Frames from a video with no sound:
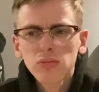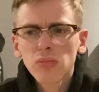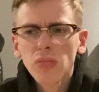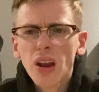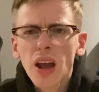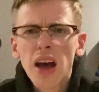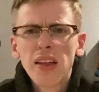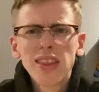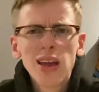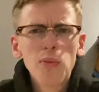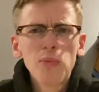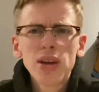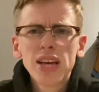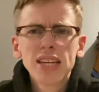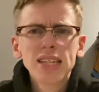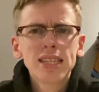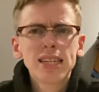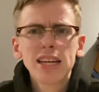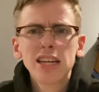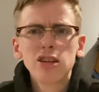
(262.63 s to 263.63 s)
And then we
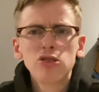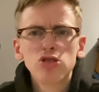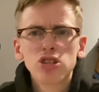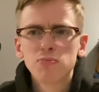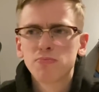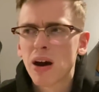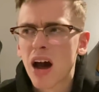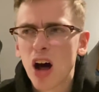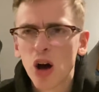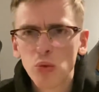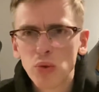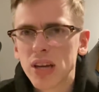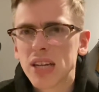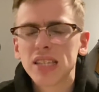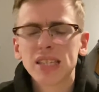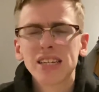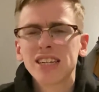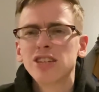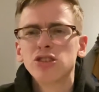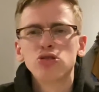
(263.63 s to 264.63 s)
continue to battle, we
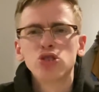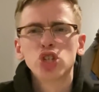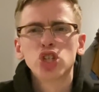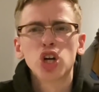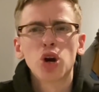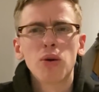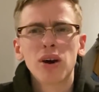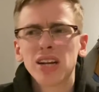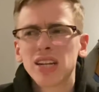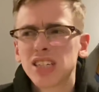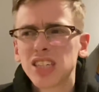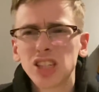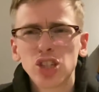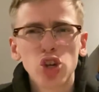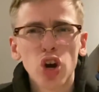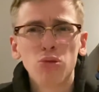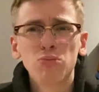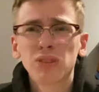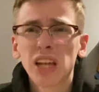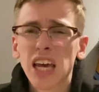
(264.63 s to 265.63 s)
continue to show energy.
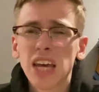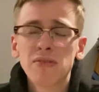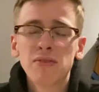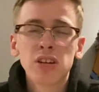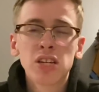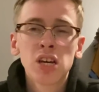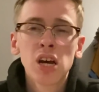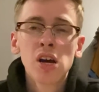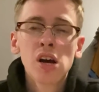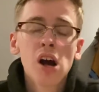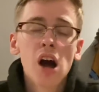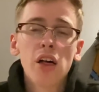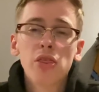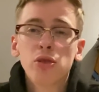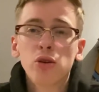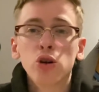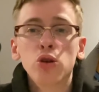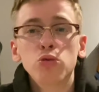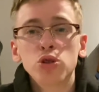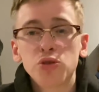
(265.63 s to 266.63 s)
Tom Davis, I
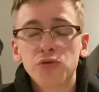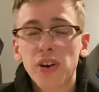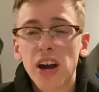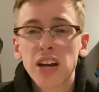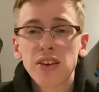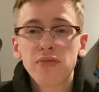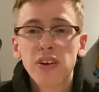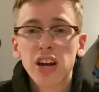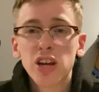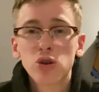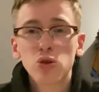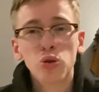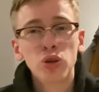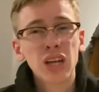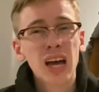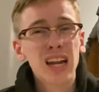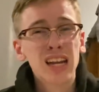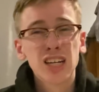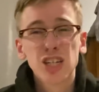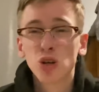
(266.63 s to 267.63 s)
thought, was very, very good.
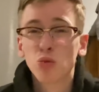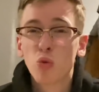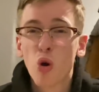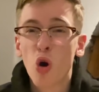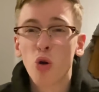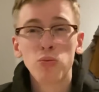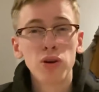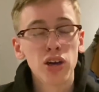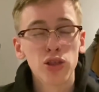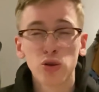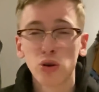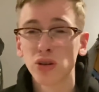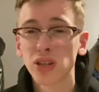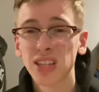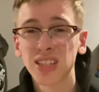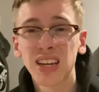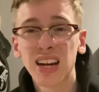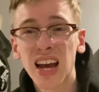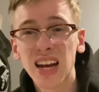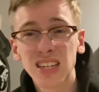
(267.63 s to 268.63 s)
Alex Iwobi, I thought, had
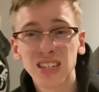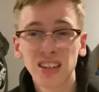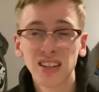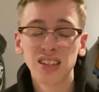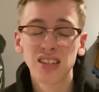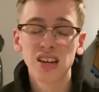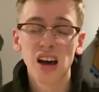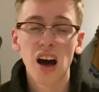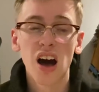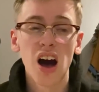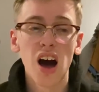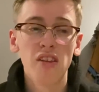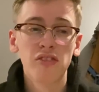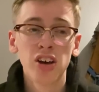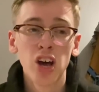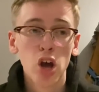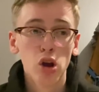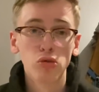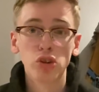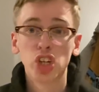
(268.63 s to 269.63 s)
an excellent half.
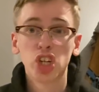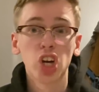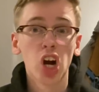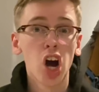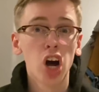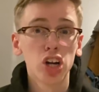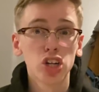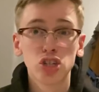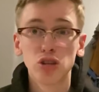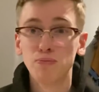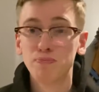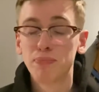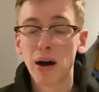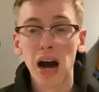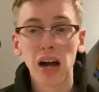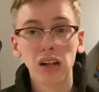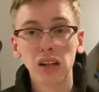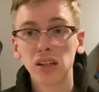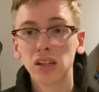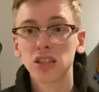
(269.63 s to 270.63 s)
Richarlison
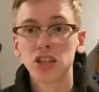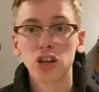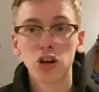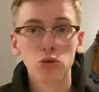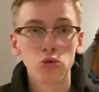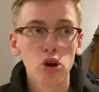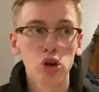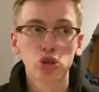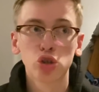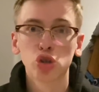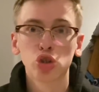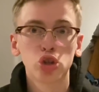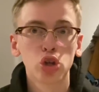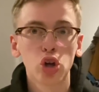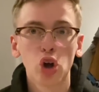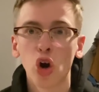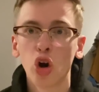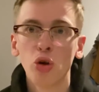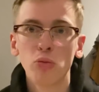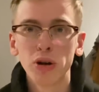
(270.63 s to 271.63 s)
battled, not just the
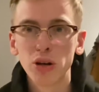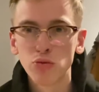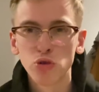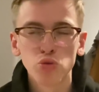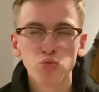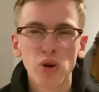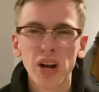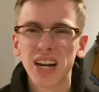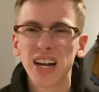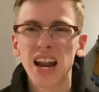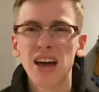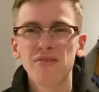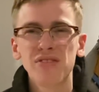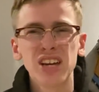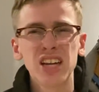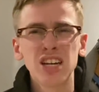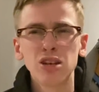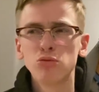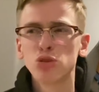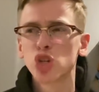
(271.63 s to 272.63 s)
goal, but he was winning everything.
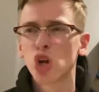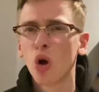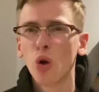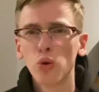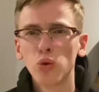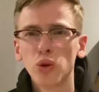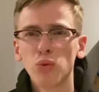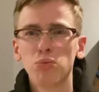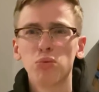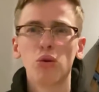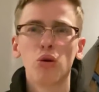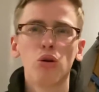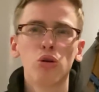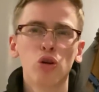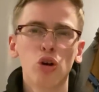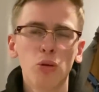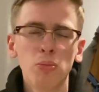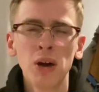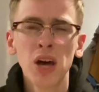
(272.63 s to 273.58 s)
He was holding the ball up.